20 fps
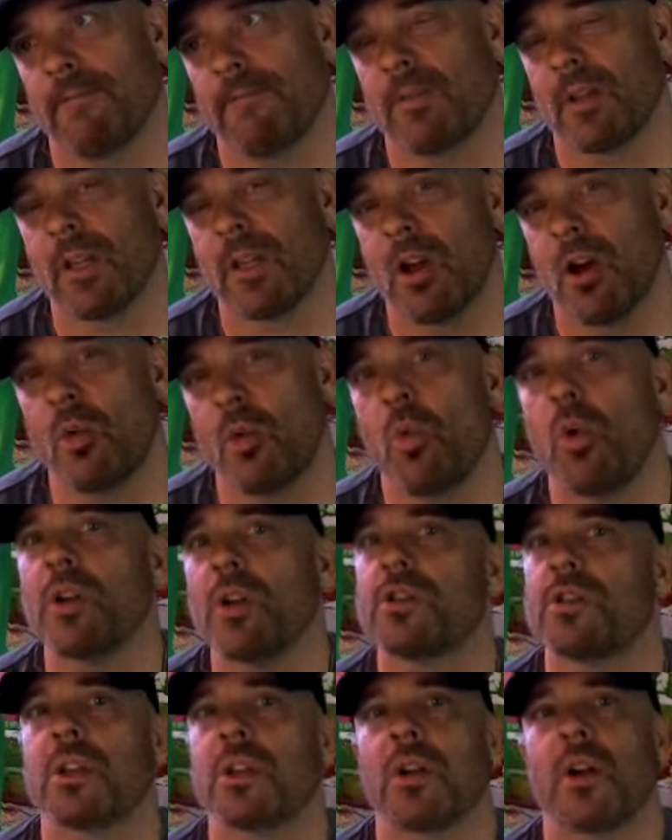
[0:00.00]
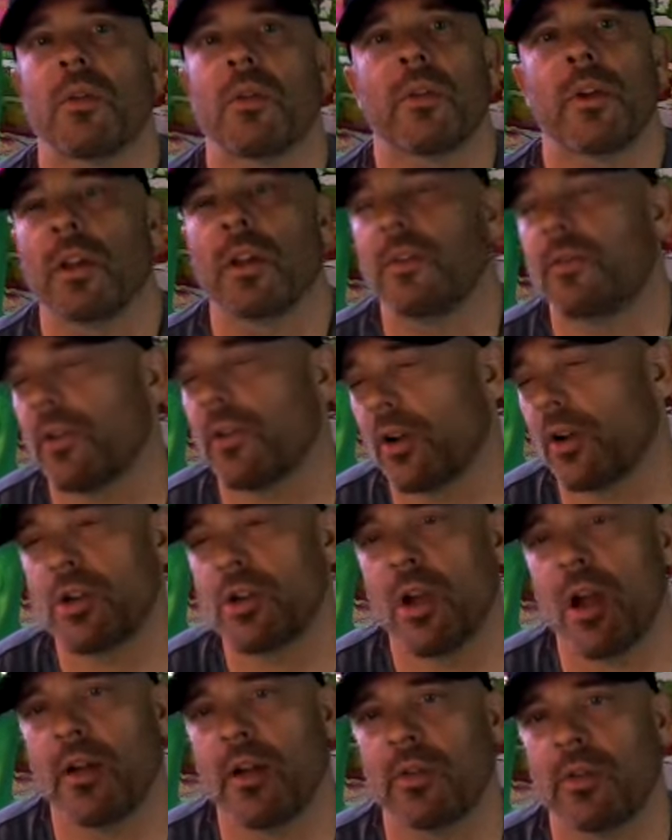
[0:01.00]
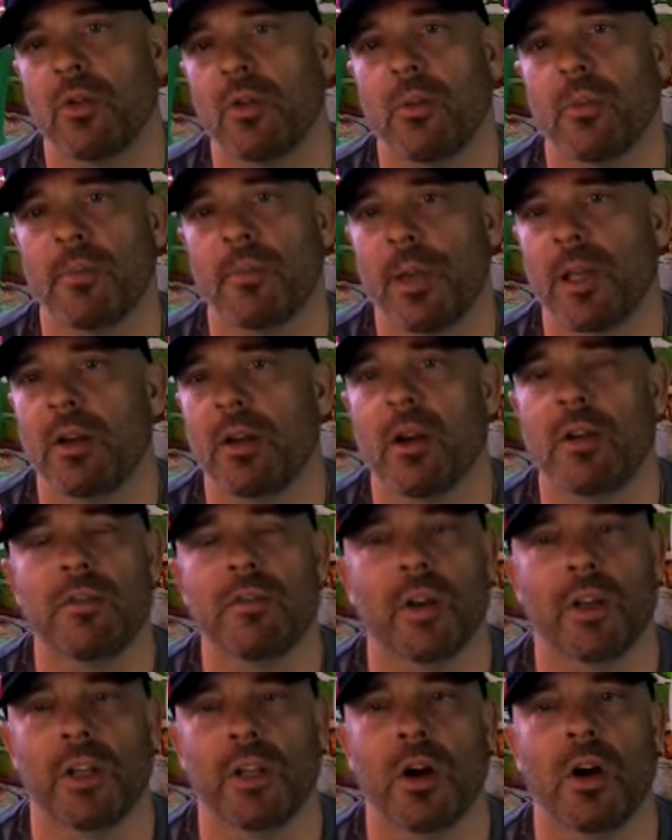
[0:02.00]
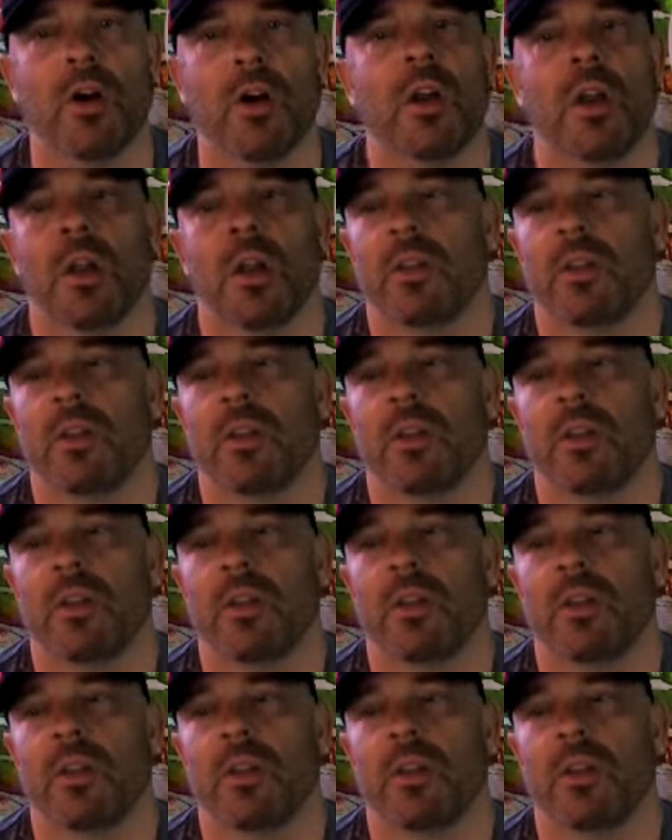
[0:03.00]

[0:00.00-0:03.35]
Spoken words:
You know, once you get over any fears you have of being on video,